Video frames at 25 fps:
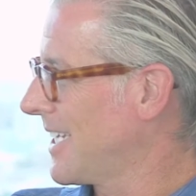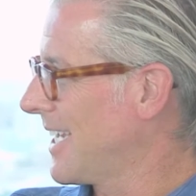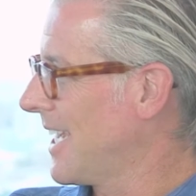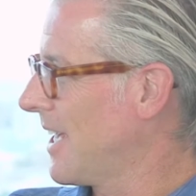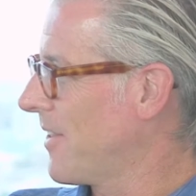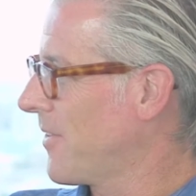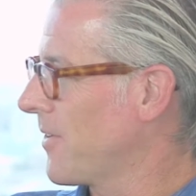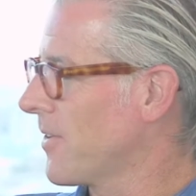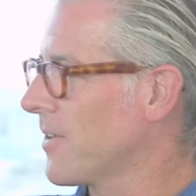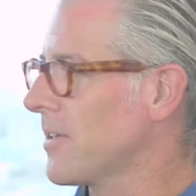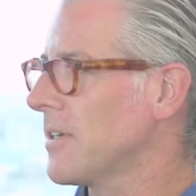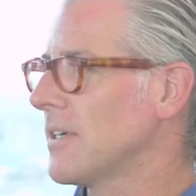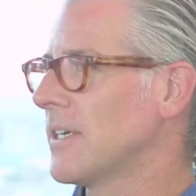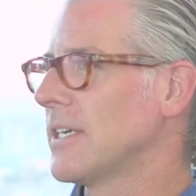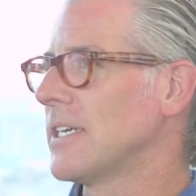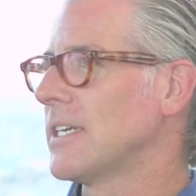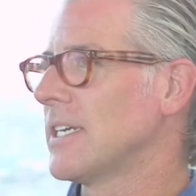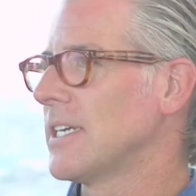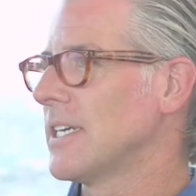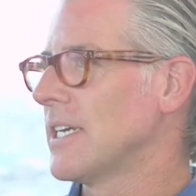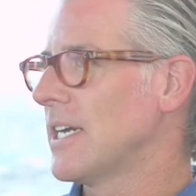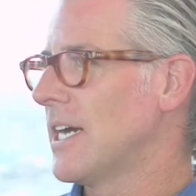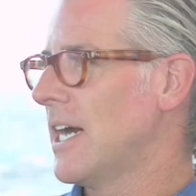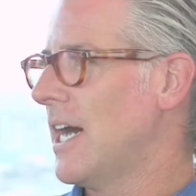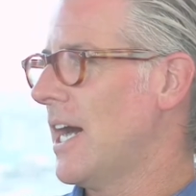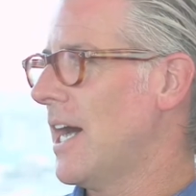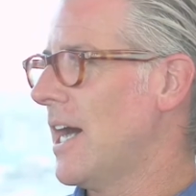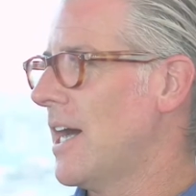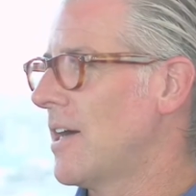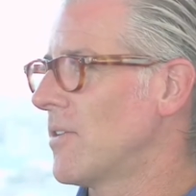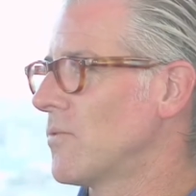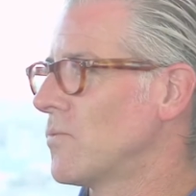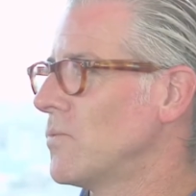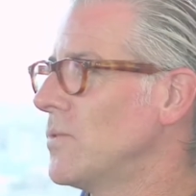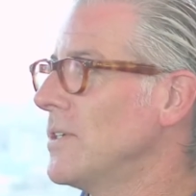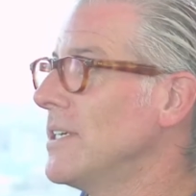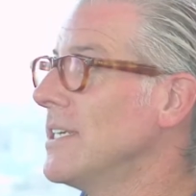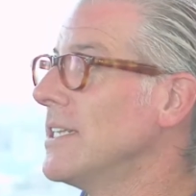together,
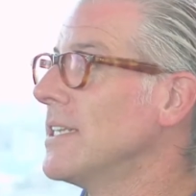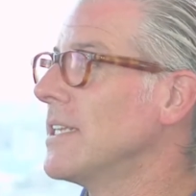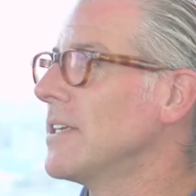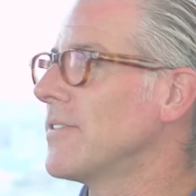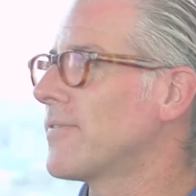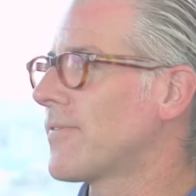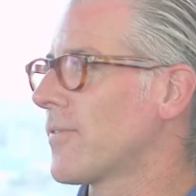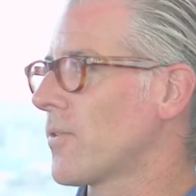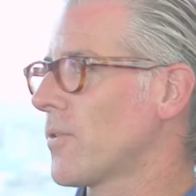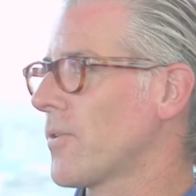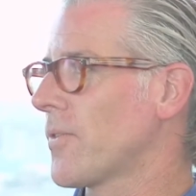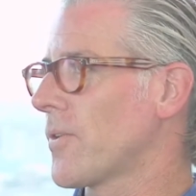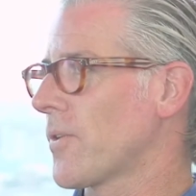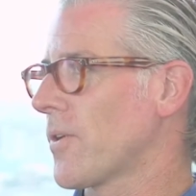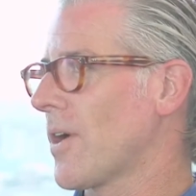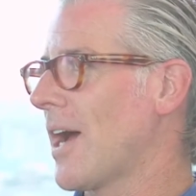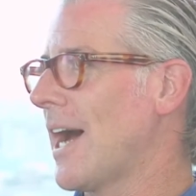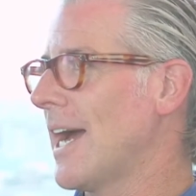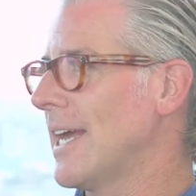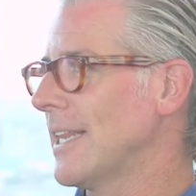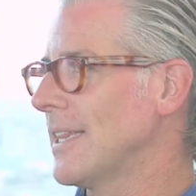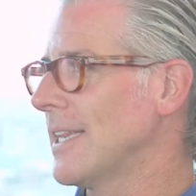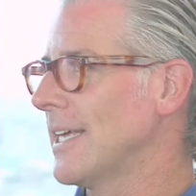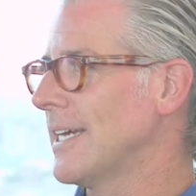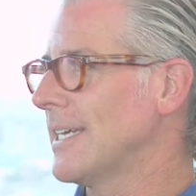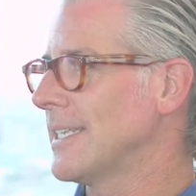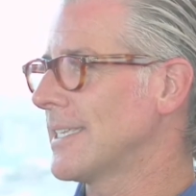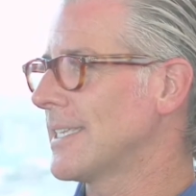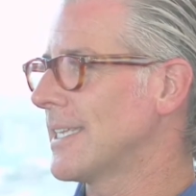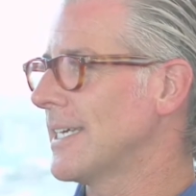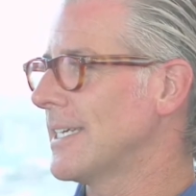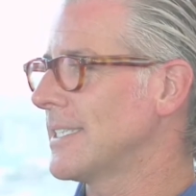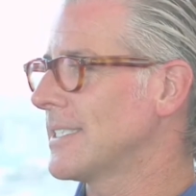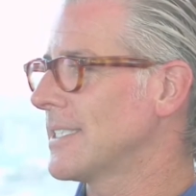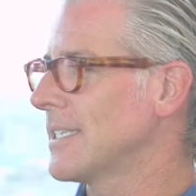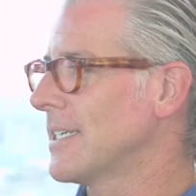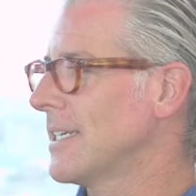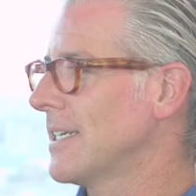really further highlight
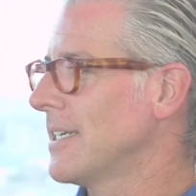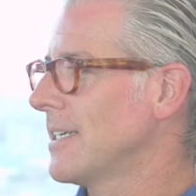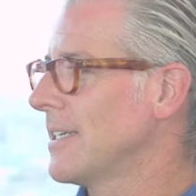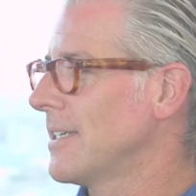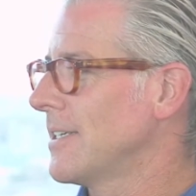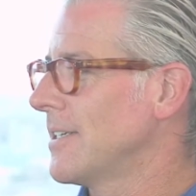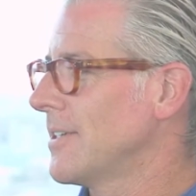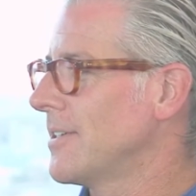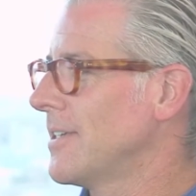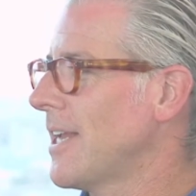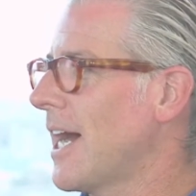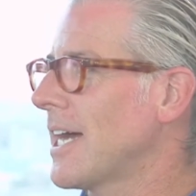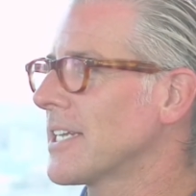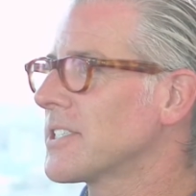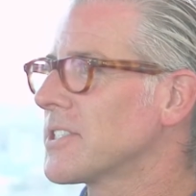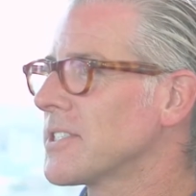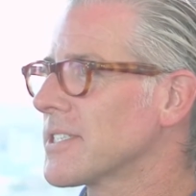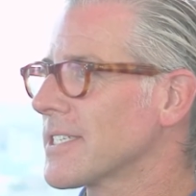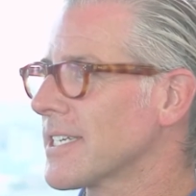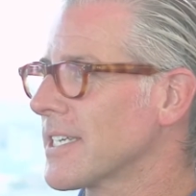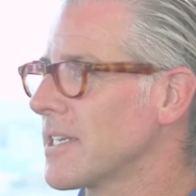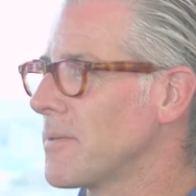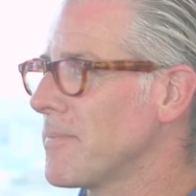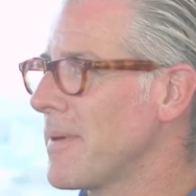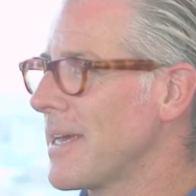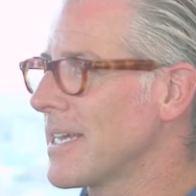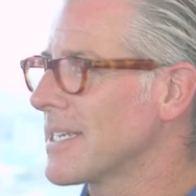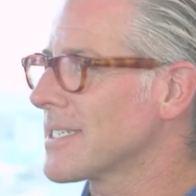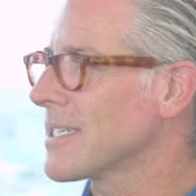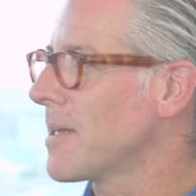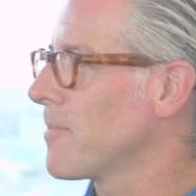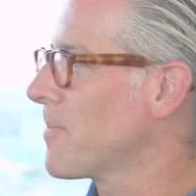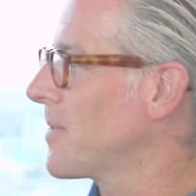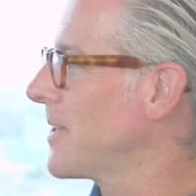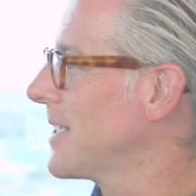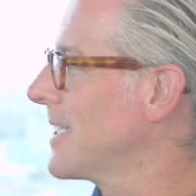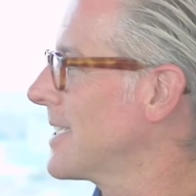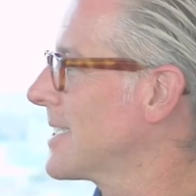that you're not just going to make
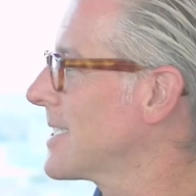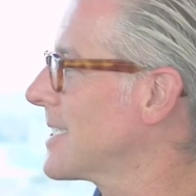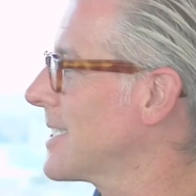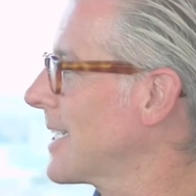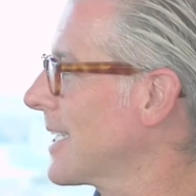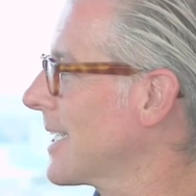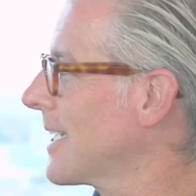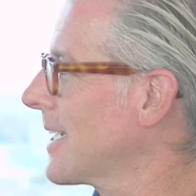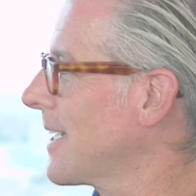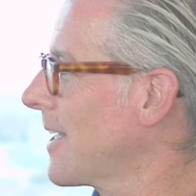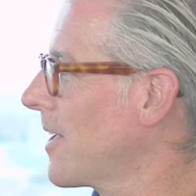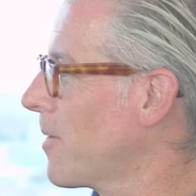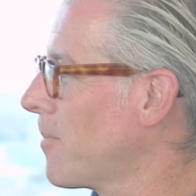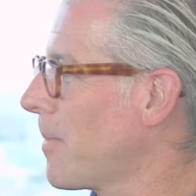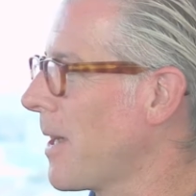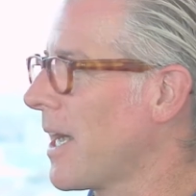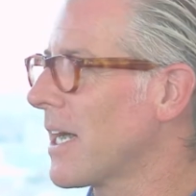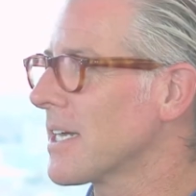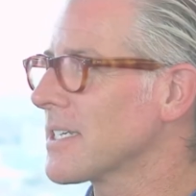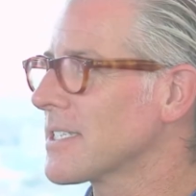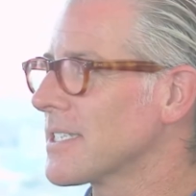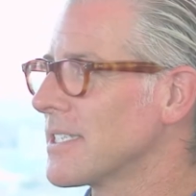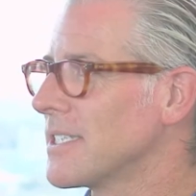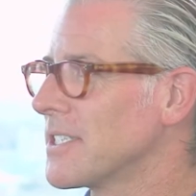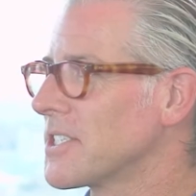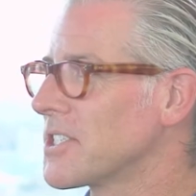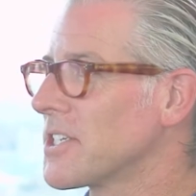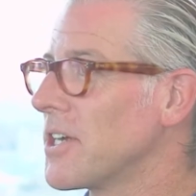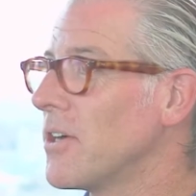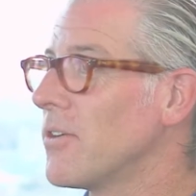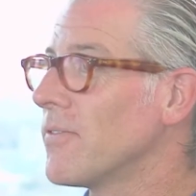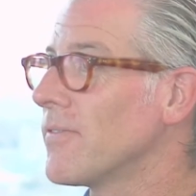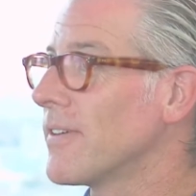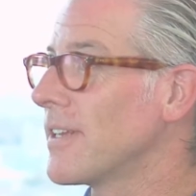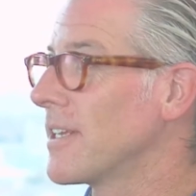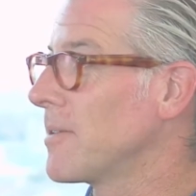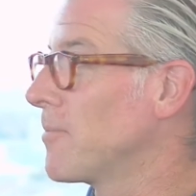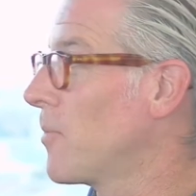something and stick it in a box in a
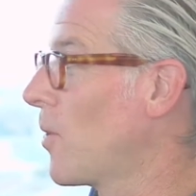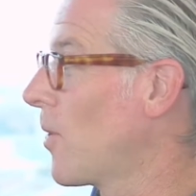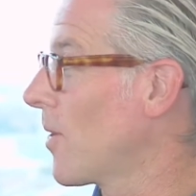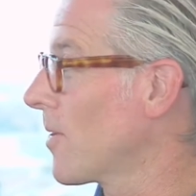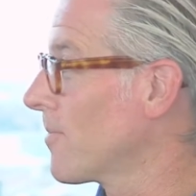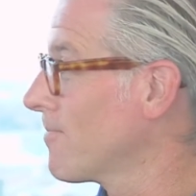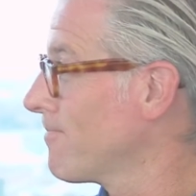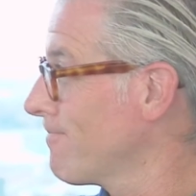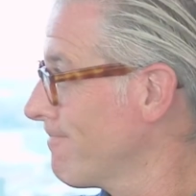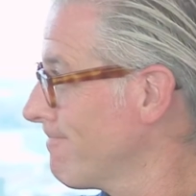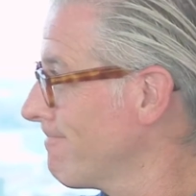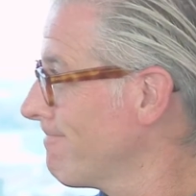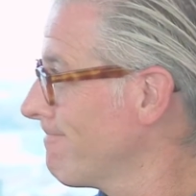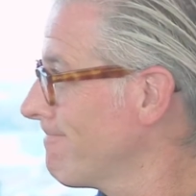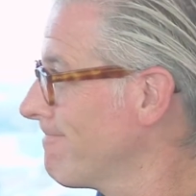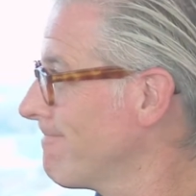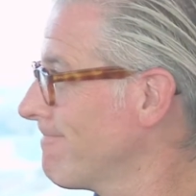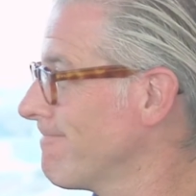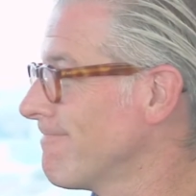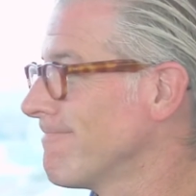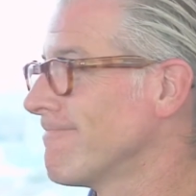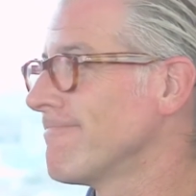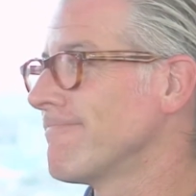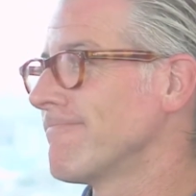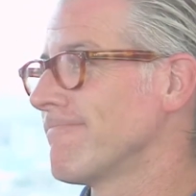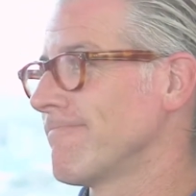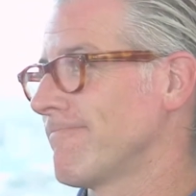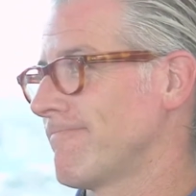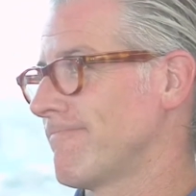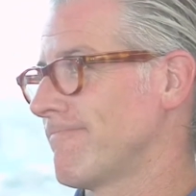shelf anymore. Mm-hmm.